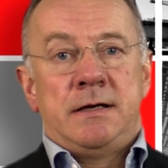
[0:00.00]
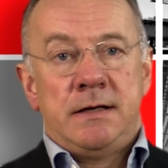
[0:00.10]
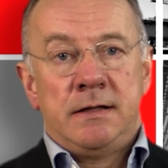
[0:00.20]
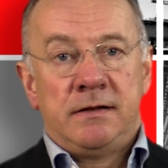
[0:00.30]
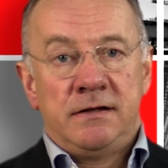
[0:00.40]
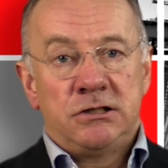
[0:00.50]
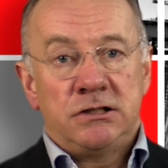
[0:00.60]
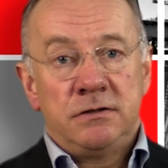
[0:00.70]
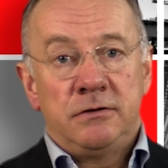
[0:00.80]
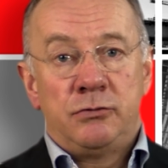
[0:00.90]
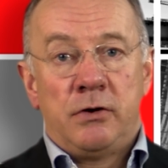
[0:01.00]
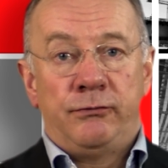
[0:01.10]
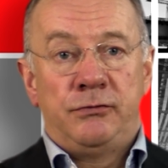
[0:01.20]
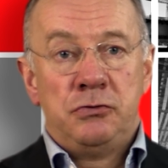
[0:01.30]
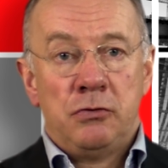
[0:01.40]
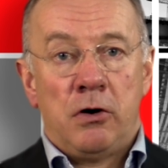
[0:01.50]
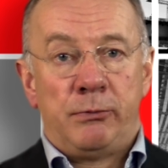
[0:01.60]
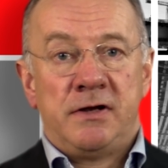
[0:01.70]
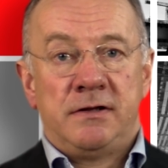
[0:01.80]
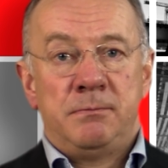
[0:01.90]
In addition to a few
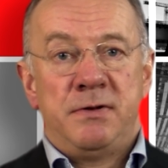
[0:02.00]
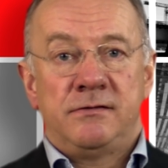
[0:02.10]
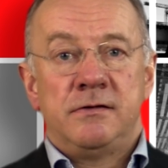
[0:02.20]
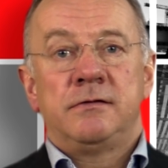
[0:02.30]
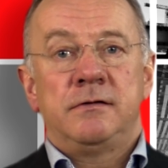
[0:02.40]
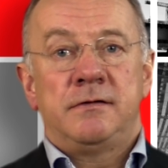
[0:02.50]
operating businesses